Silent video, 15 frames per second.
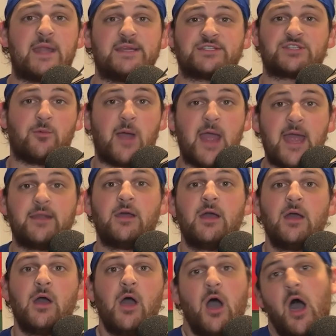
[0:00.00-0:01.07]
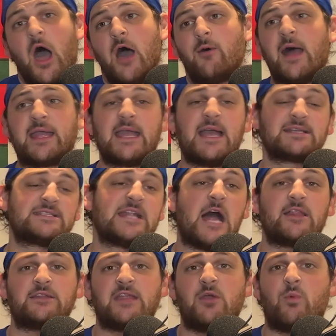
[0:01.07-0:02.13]
a win is a win oh, I guess
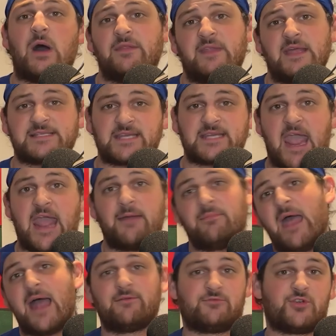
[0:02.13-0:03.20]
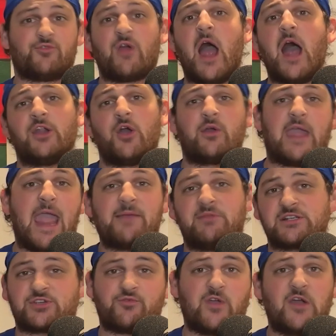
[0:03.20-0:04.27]
now that they won this game, that Toronto
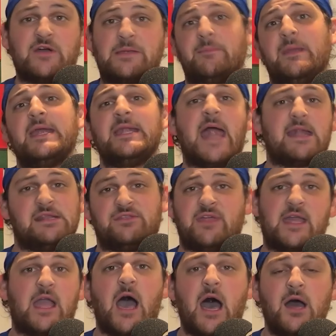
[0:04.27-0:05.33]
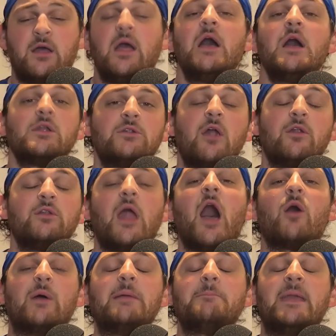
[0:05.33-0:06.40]
game doesn't really mean anything, huh? No, no,
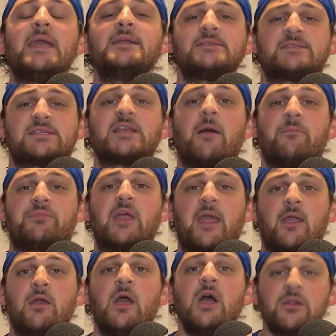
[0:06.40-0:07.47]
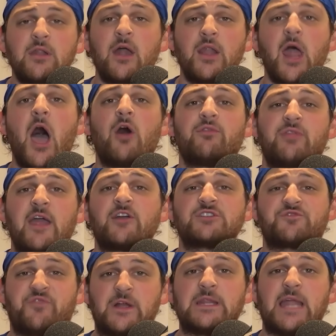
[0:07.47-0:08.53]
no, it means something. No, no,
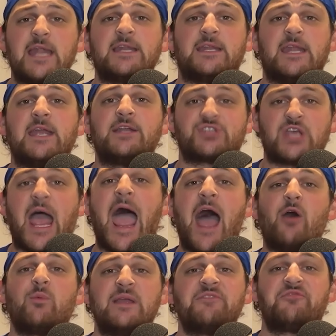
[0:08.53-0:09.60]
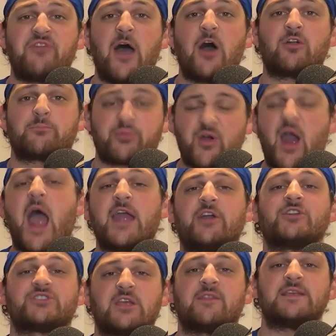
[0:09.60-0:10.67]
there's validity to how we felt
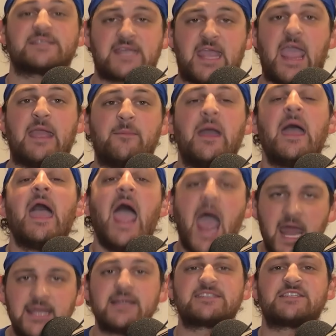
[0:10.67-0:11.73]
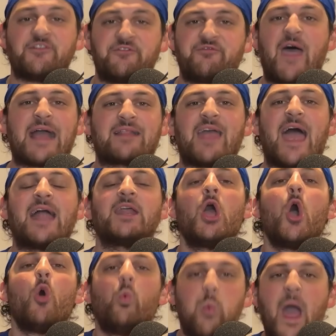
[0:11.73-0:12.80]
prior to this game, and it's the fact
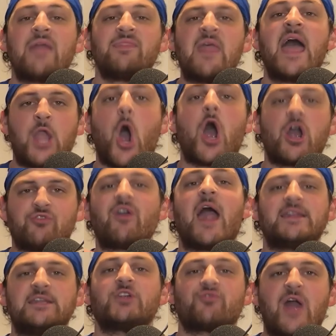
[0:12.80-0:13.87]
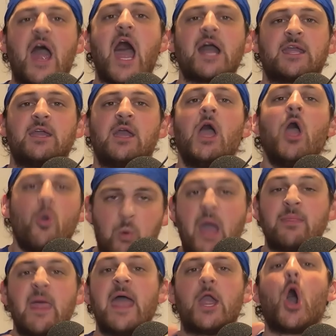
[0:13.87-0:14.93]
that when they are ready to rock,
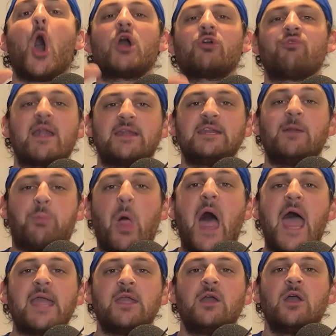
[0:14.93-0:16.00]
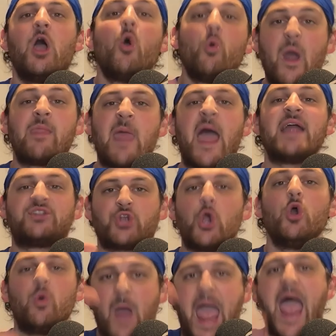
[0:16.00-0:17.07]
when they are ready to play, when they
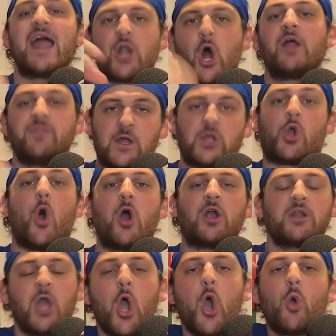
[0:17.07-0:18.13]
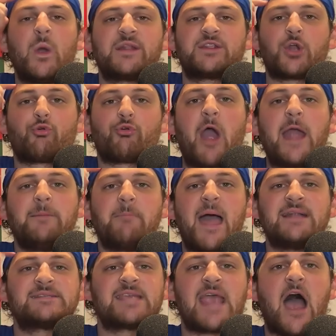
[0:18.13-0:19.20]
do head on the court with the right
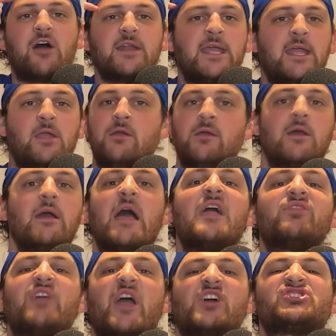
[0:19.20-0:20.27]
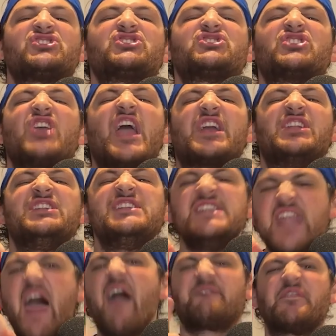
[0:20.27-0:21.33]
mentality, they're
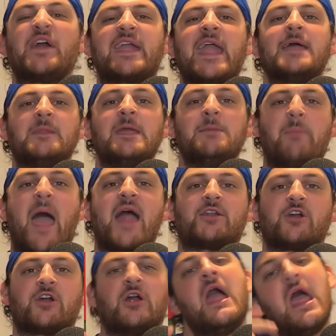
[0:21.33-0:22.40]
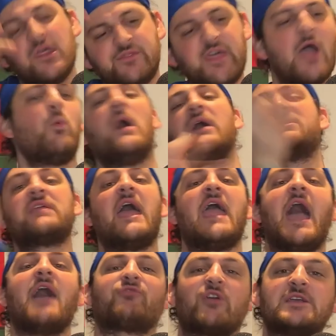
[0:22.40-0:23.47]
significantly better than what
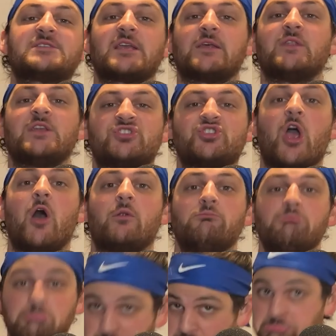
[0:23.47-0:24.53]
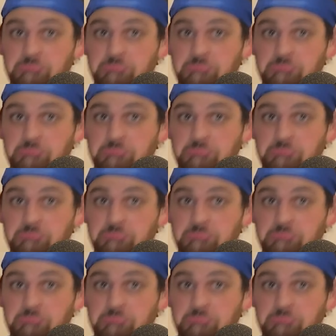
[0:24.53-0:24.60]
they have recently shown